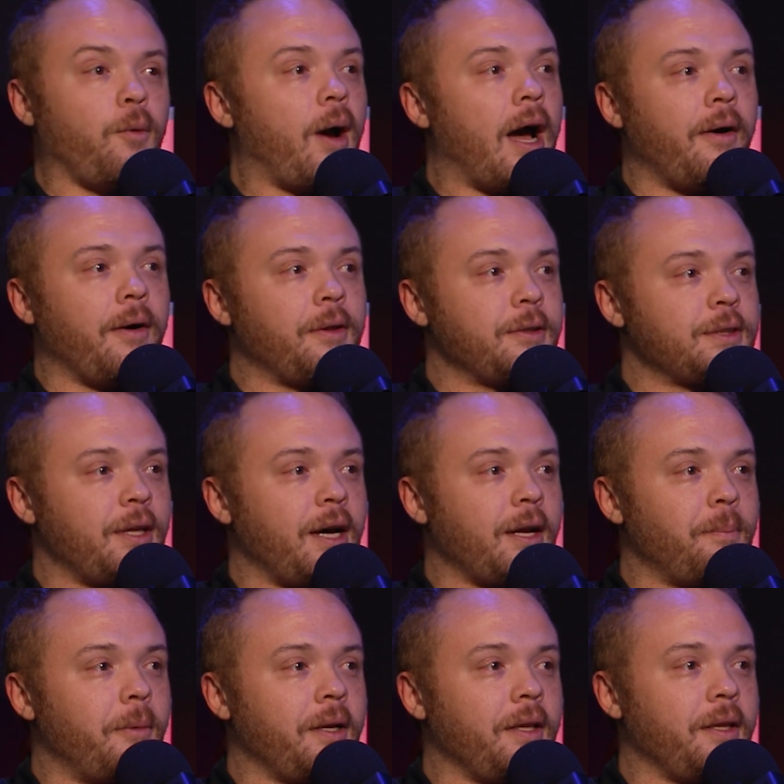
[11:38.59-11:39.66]
wow, there's a lot
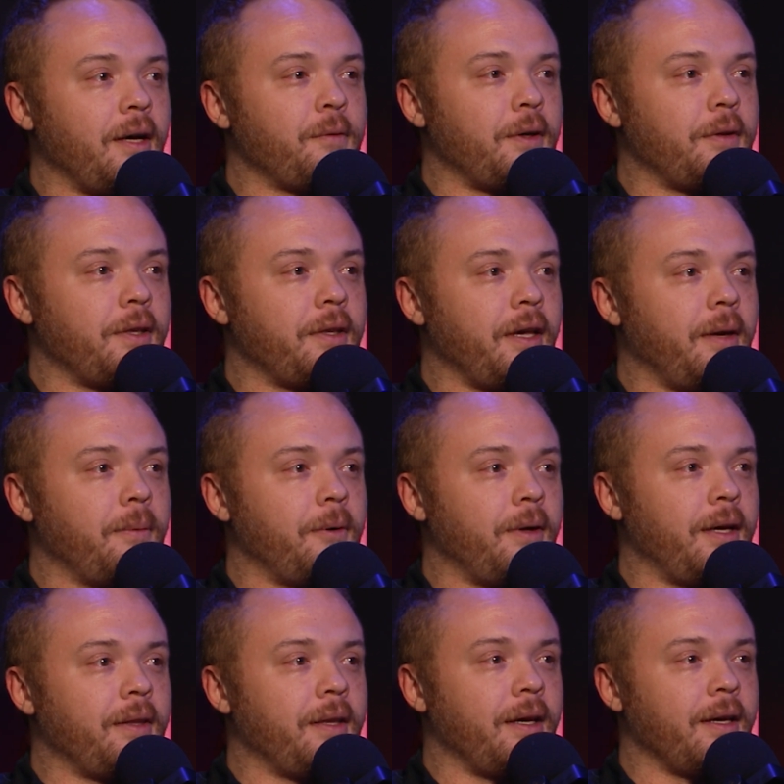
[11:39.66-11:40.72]
of money left on the table,
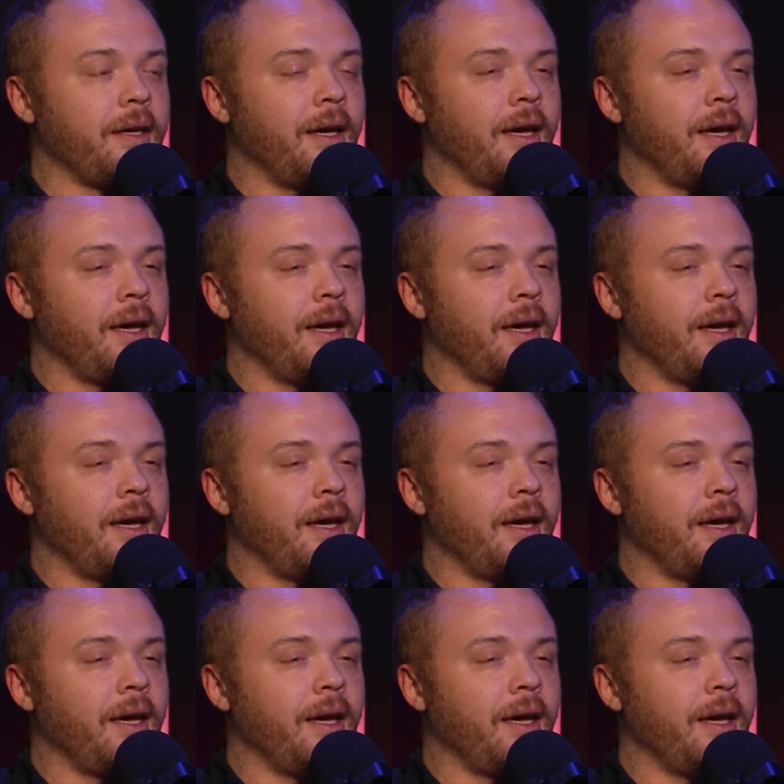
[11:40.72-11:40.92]
I think.